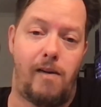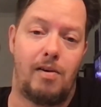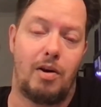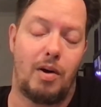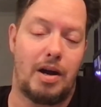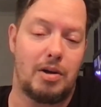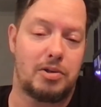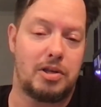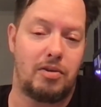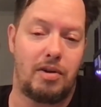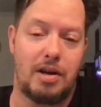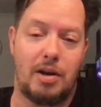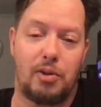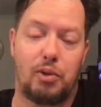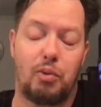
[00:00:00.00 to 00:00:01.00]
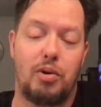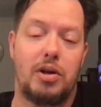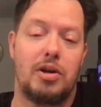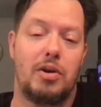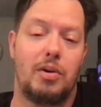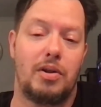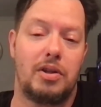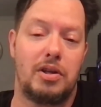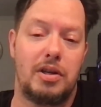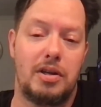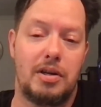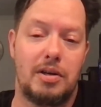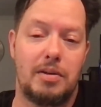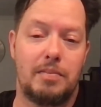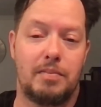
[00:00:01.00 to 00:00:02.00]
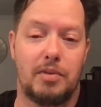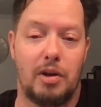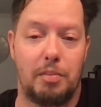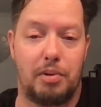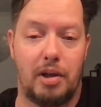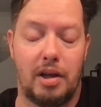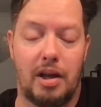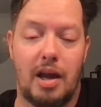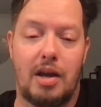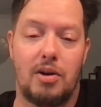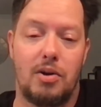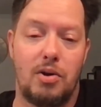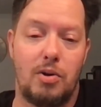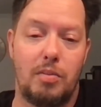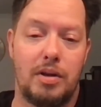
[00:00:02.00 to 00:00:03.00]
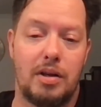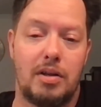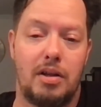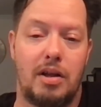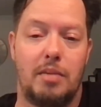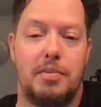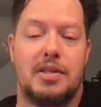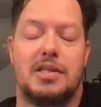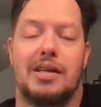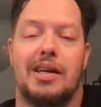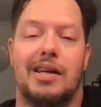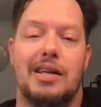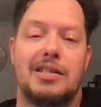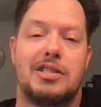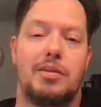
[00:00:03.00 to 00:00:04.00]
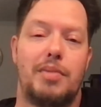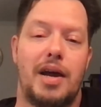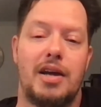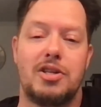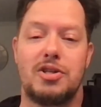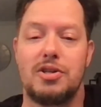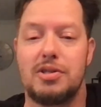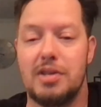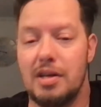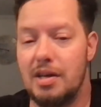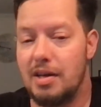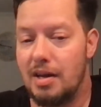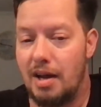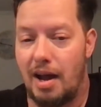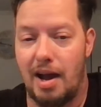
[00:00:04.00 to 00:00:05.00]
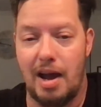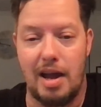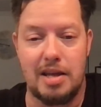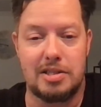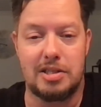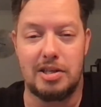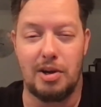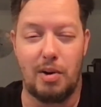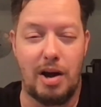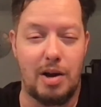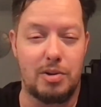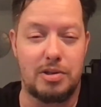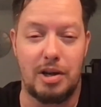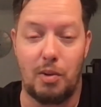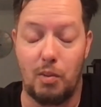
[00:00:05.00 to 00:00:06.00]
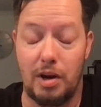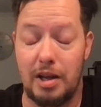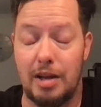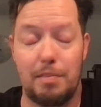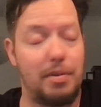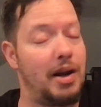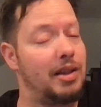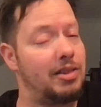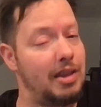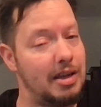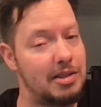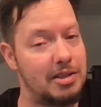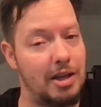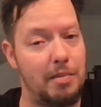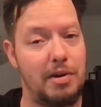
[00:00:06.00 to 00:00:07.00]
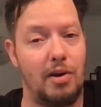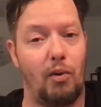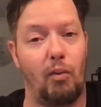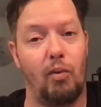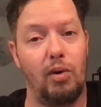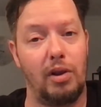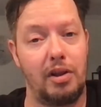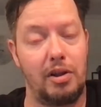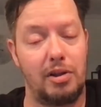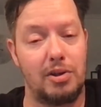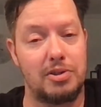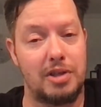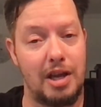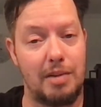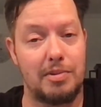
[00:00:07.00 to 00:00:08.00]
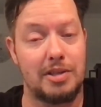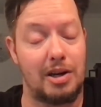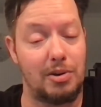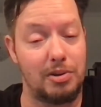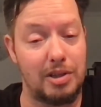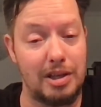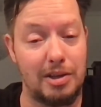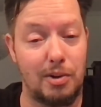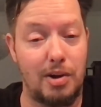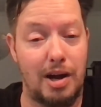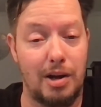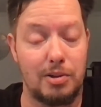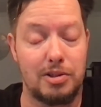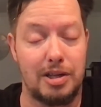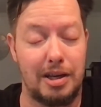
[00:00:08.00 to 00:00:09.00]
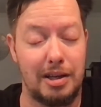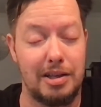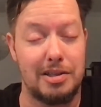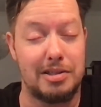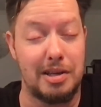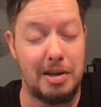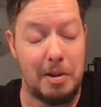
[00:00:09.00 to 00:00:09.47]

Ohio State right now 3-0 on the year. They're playing at home in Columbus against the Badgers. I see Ohio State winning it, but I think it's going to be a really close game because I don't think Ohio State is